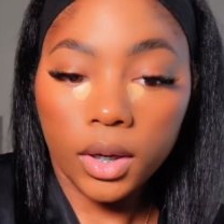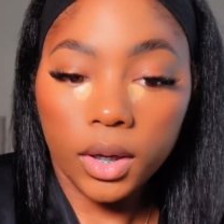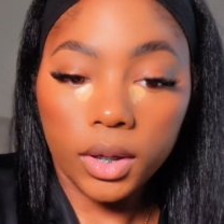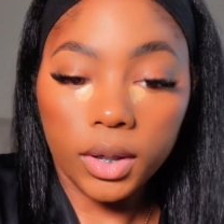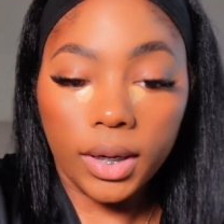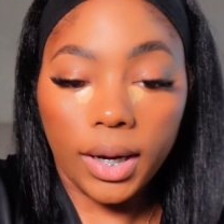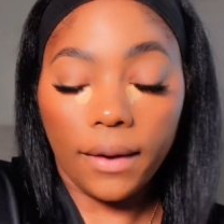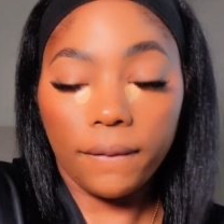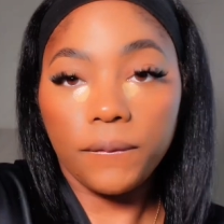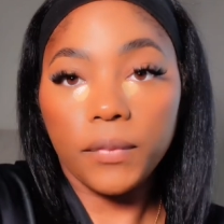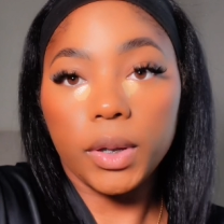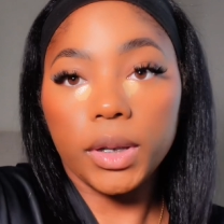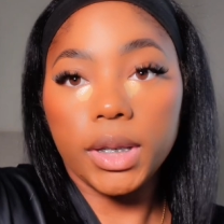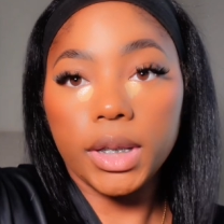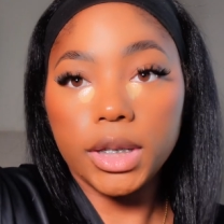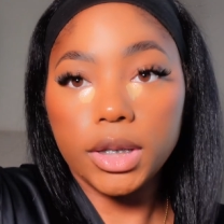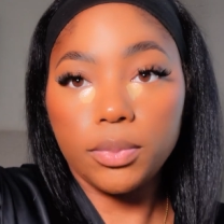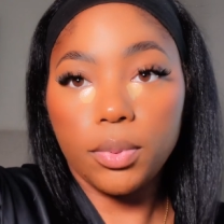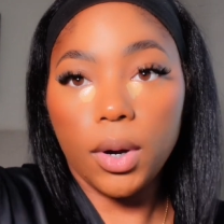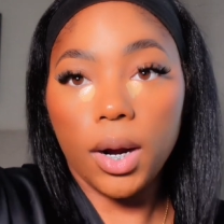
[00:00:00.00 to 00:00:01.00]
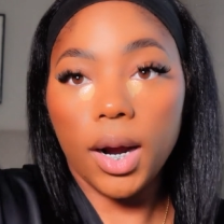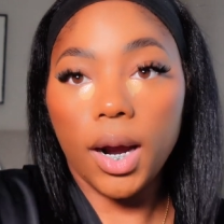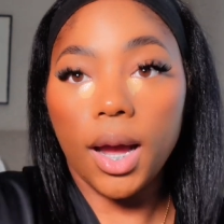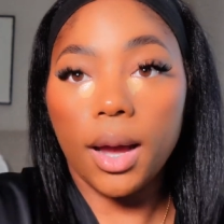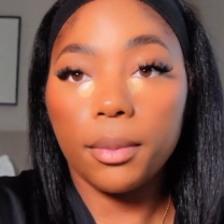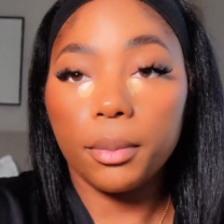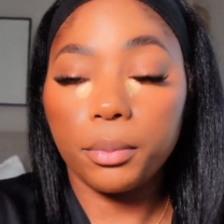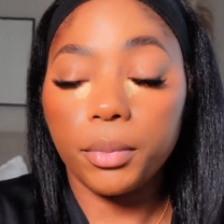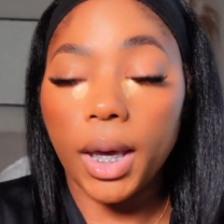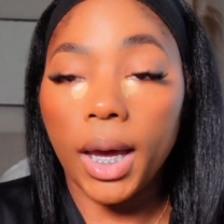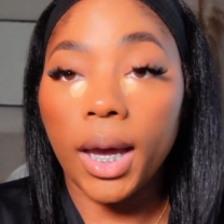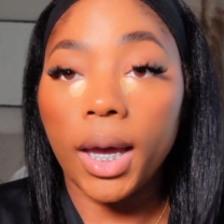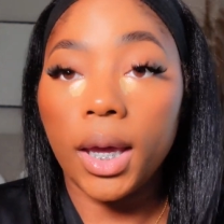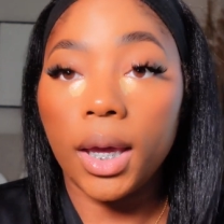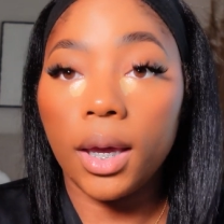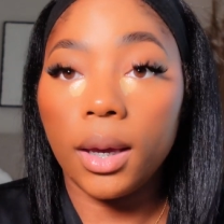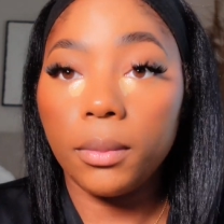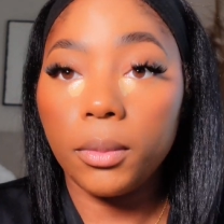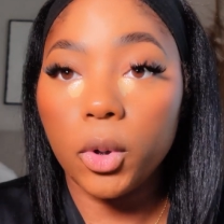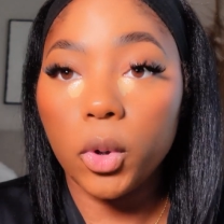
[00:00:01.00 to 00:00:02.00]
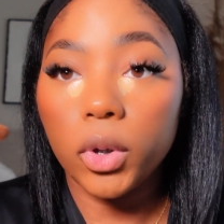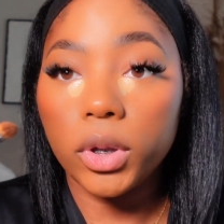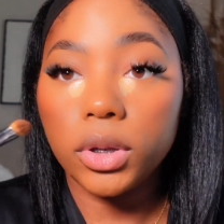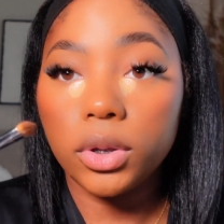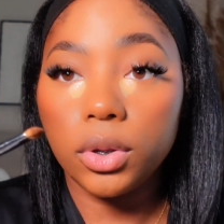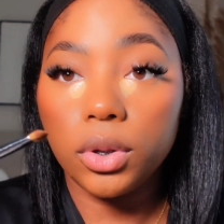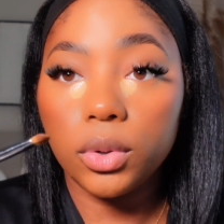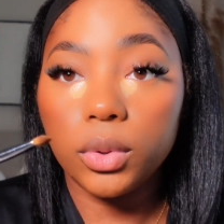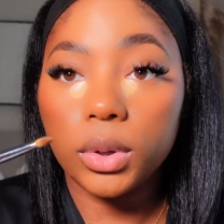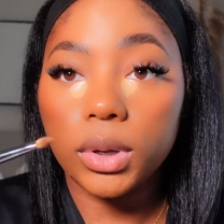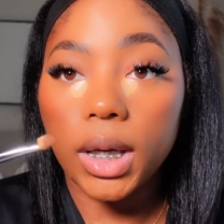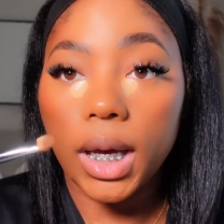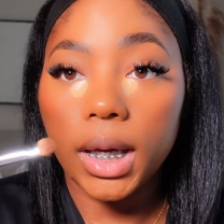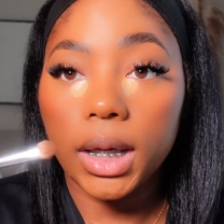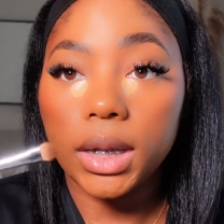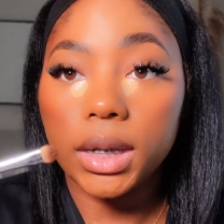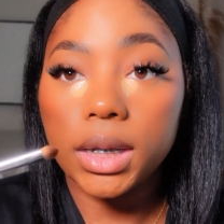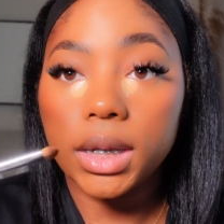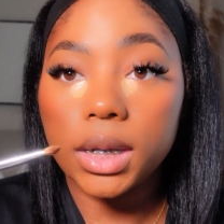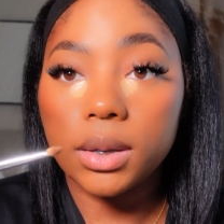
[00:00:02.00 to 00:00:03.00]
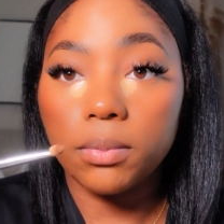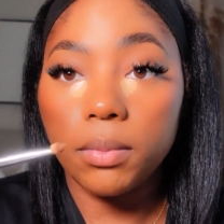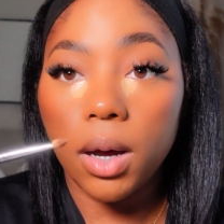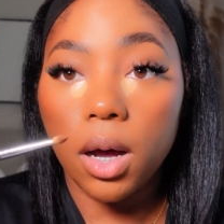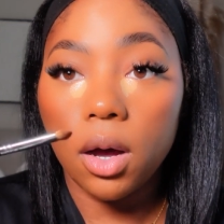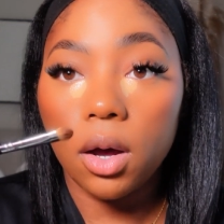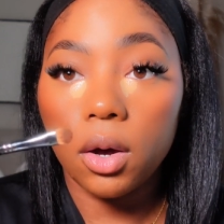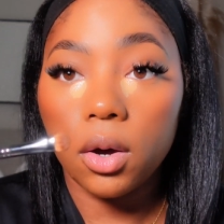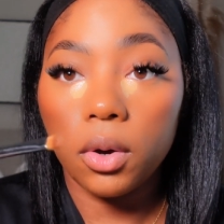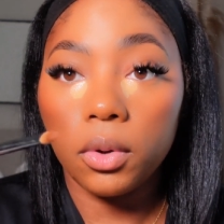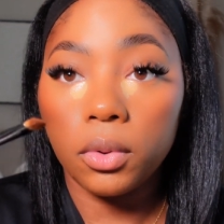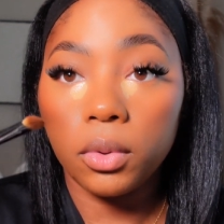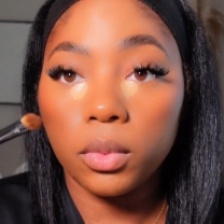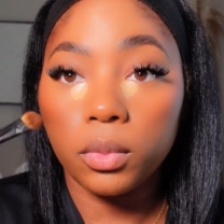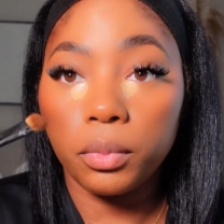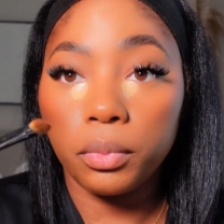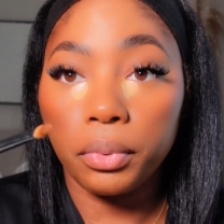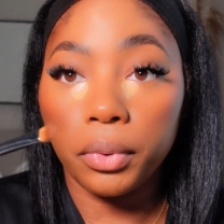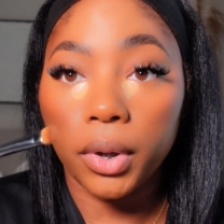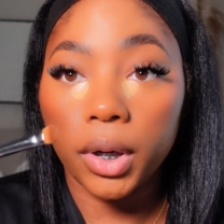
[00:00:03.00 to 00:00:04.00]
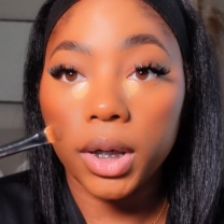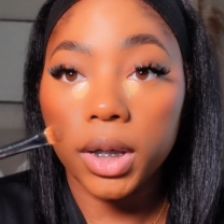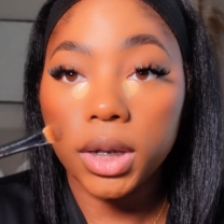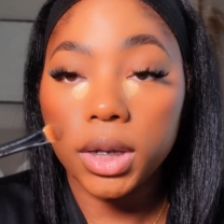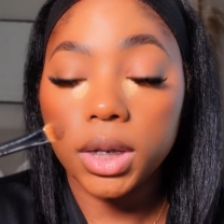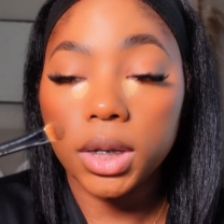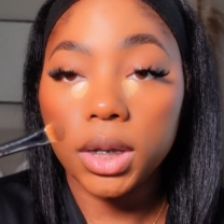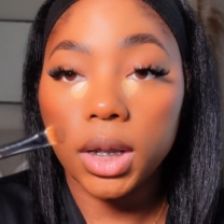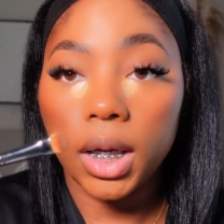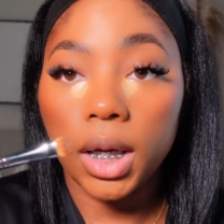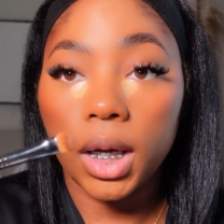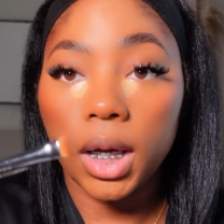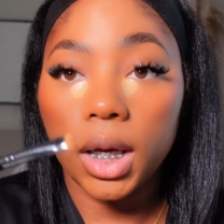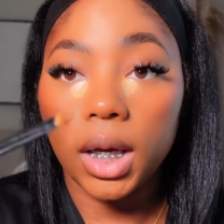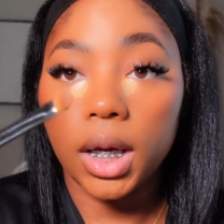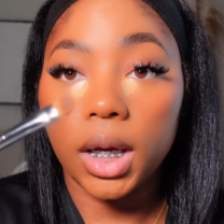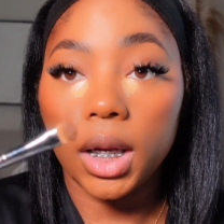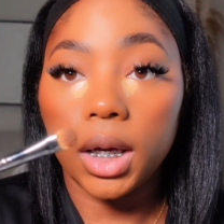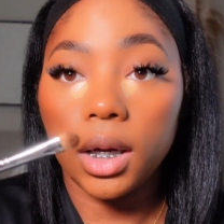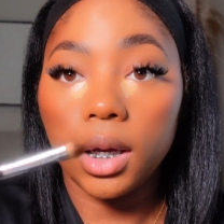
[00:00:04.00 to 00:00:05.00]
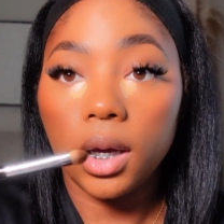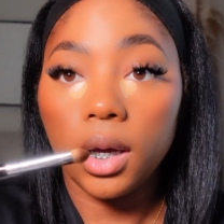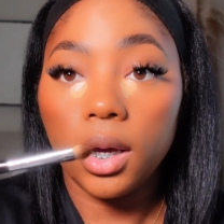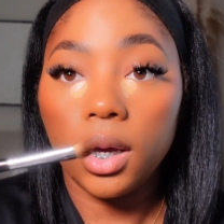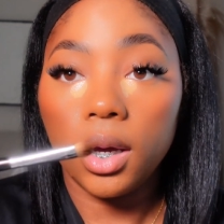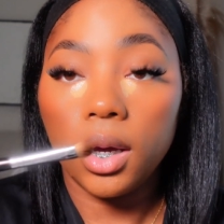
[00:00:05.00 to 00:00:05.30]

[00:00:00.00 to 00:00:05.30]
Now for this part, I am going to use a small brush and